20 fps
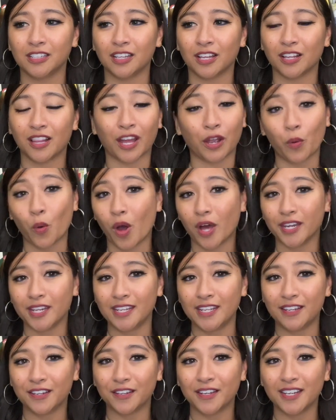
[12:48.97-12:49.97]
like
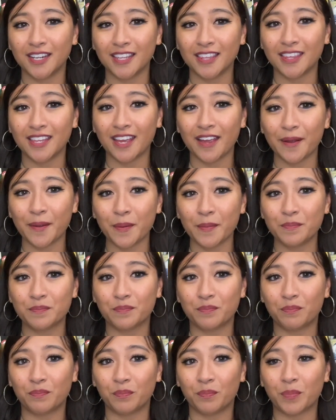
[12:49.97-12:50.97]
quantity or anything,
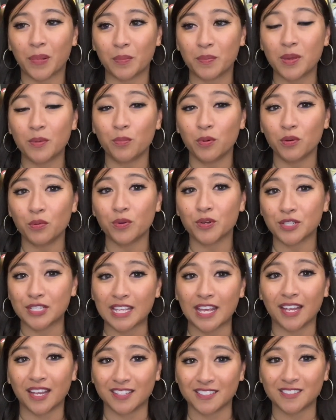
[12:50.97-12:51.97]
but people were
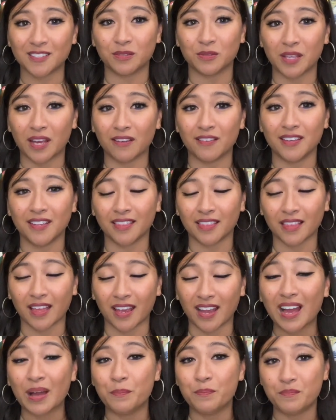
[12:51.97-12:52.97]
saying it sold out in
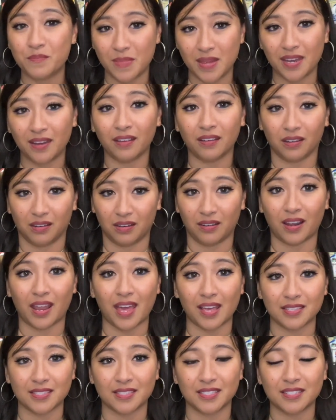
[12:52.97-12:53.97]
like a minute or
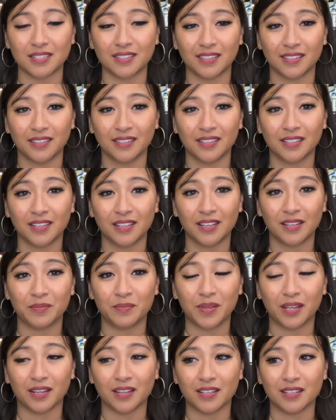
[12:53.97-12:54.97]
less
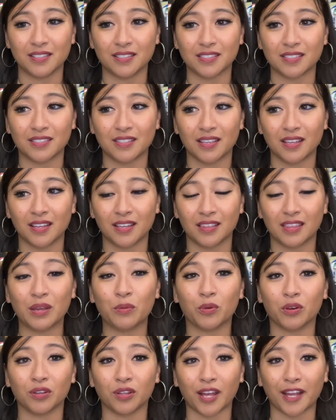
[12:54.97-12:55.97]
because they
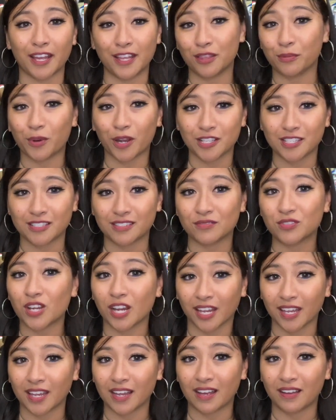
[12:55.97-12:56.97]
were like in the process of
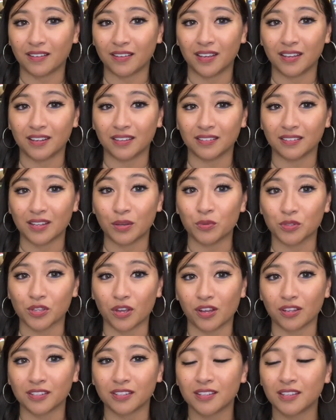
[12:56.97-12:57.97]
checking out and it was
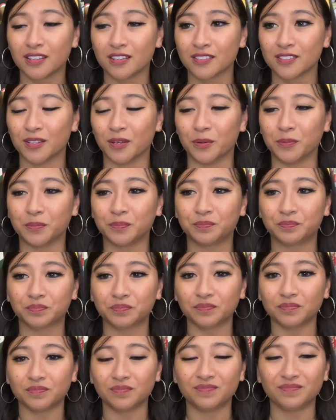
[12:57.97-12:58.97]
gone. So
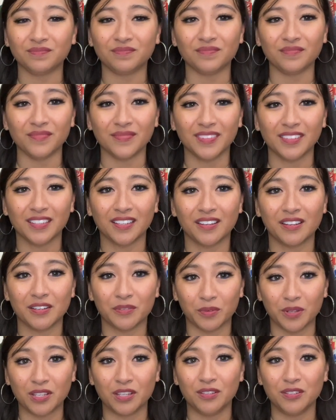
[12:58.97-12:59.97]

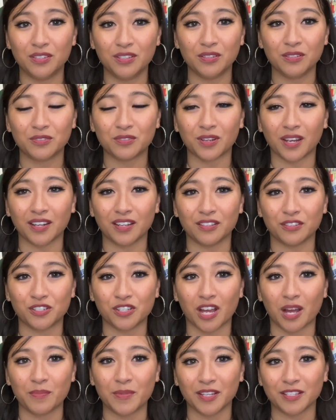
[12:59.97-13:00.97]
when you do try to
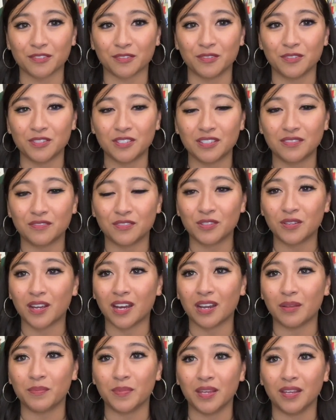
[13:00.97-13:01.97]
shop exclusives, you
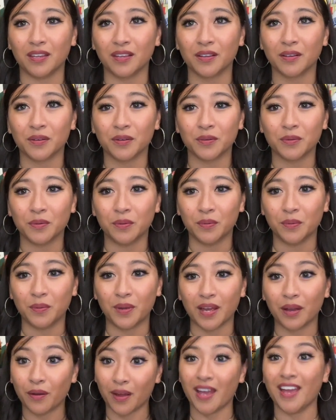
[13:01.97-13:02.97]
gotta be quick.
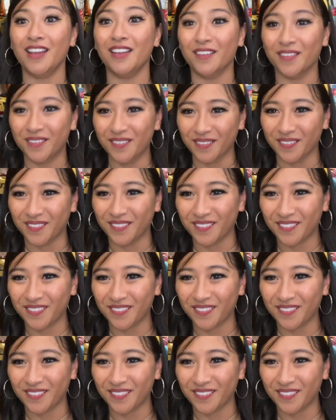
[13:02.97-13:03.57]
Oh, hello.